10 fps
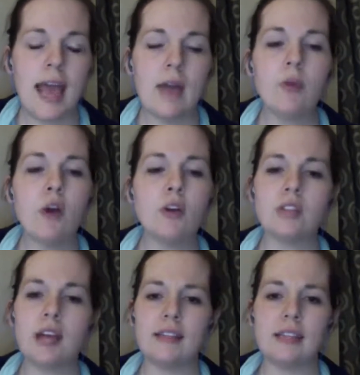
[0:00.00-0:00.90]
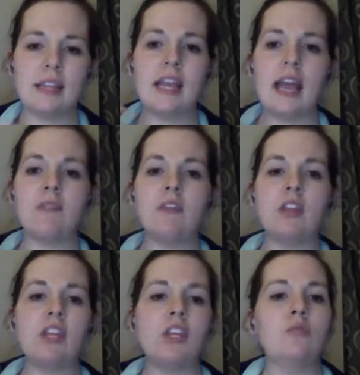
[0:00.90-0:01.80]
And we also have to think
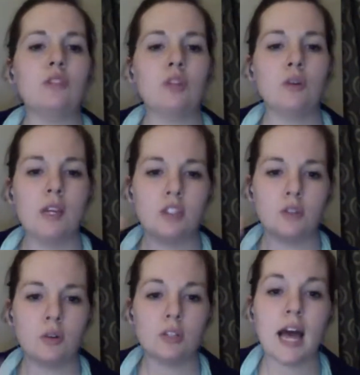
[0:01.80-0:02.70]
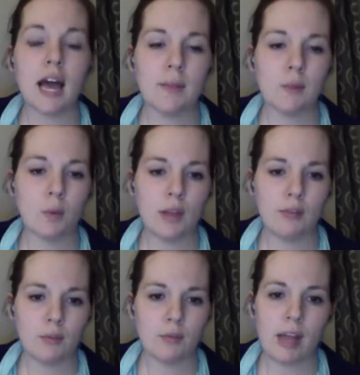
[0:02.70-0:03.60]
everything you do is your time away
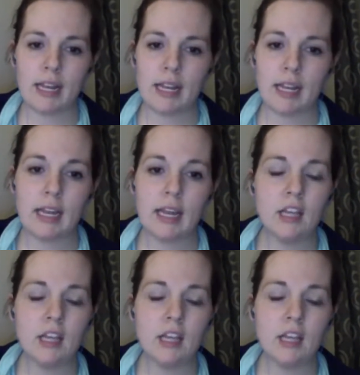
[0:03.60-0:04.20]
from writing.